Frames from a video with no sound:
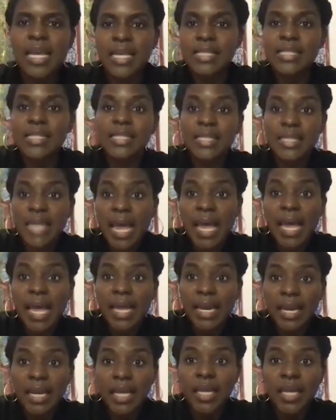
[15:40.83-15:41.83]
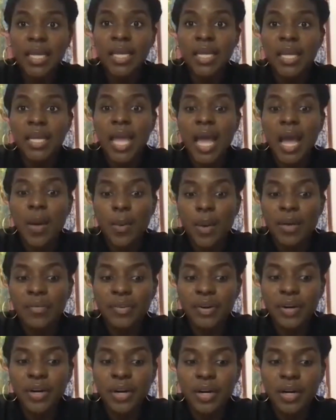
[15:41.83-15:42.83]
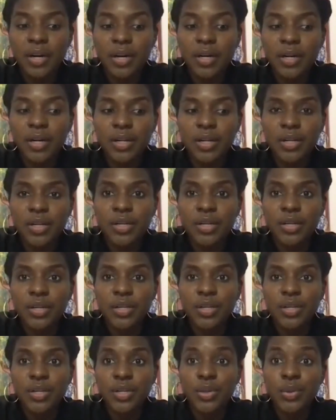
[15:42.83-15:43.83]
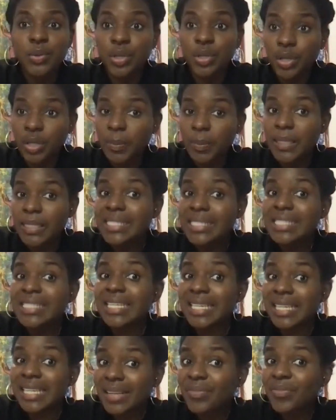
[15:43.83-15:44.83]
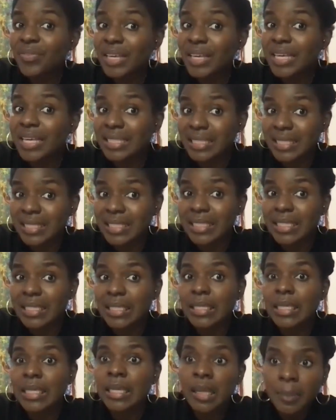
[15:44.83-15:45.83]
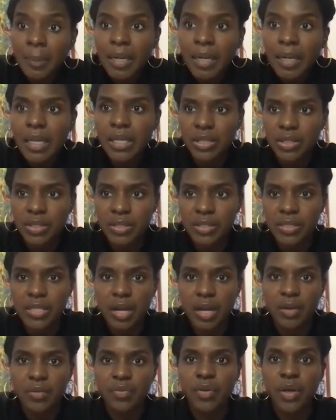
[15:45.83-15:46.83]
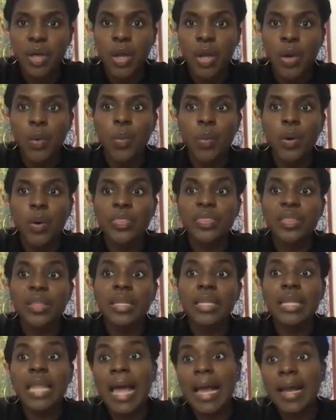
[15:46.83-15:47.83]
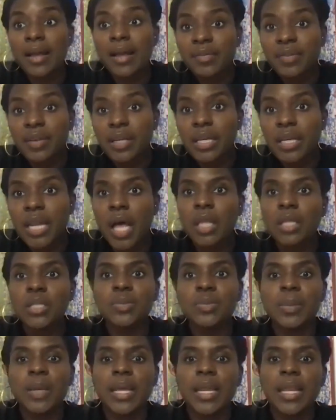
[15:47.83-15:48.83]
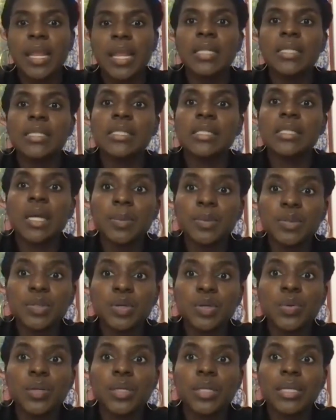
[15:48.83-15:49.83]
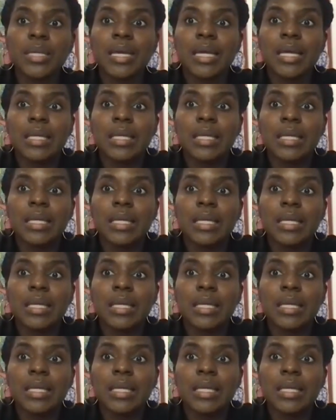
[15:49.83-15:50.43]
Instead, however, you could be significantly limiting yourself with the lack of acknowledgement and subsequently a